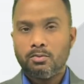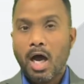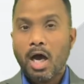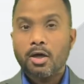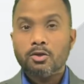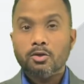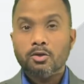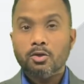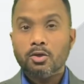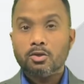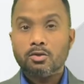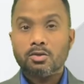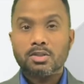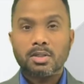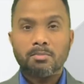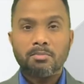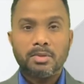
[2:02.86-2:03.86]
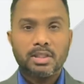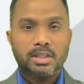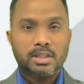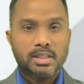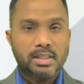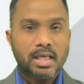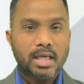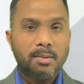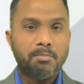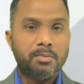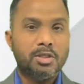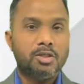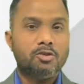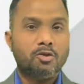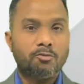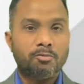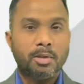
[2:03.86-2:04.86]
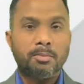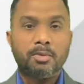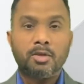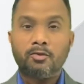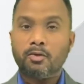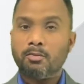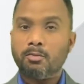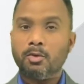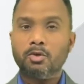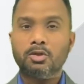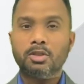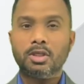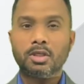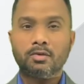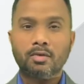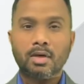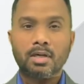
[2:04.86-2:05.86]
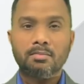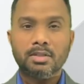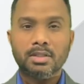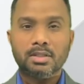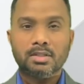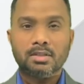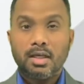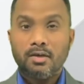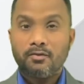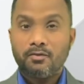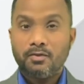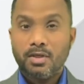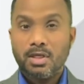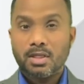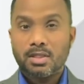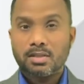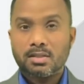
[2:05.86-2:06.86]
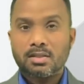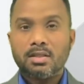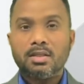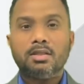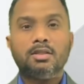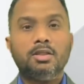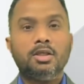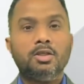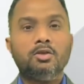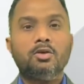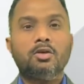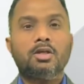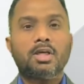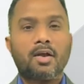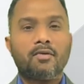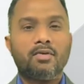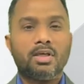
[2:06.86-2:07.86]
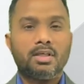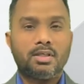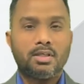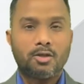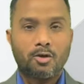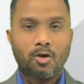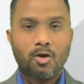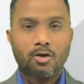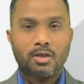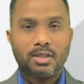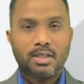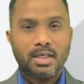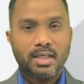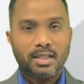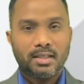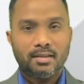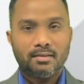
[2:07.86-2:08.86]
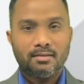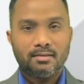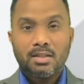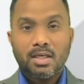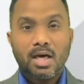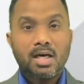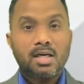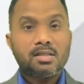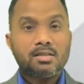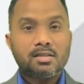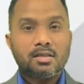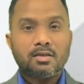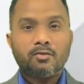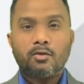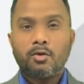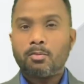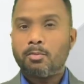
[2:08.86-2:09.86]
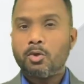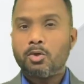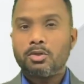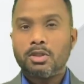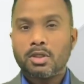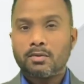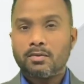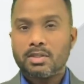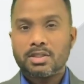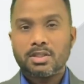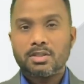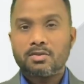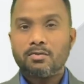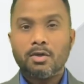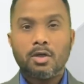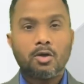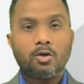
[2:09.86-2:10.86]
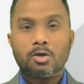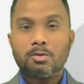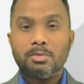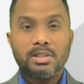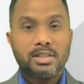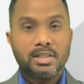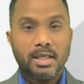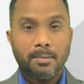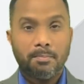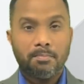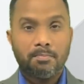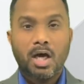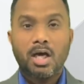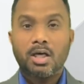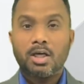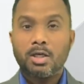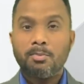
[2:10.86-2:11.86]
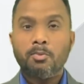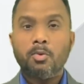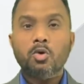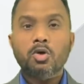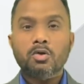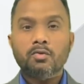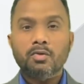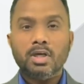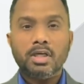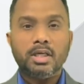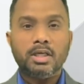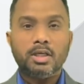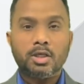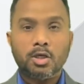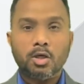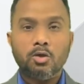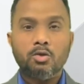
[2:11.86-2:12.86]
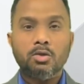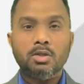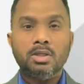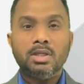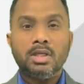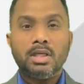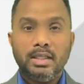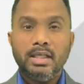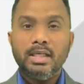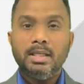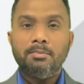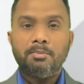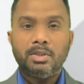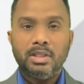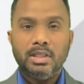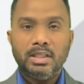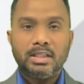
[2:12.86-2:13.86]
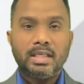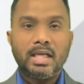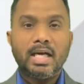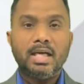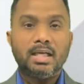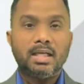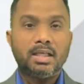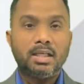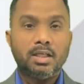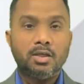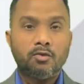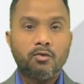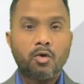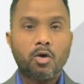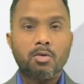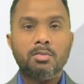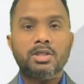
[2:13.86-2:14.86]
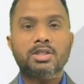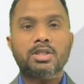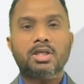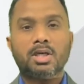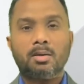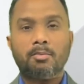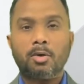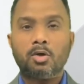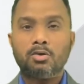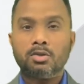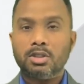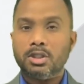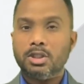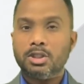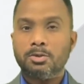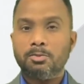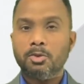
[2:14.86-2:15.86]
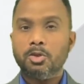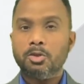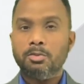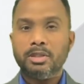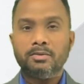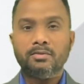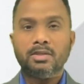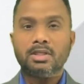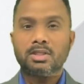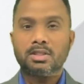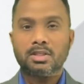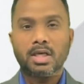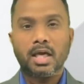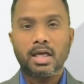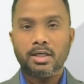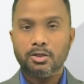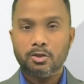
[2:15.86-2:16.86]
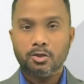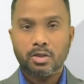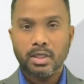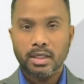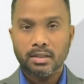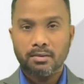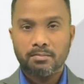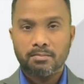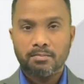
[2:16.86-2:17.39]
Are you going to submit a same piece of paper for both the requirements? If yes, then you are traveling in a wrong train. The answer for both the questions will not be same. A report will include deep, detailed information about the dispute between Russia and Ukraine.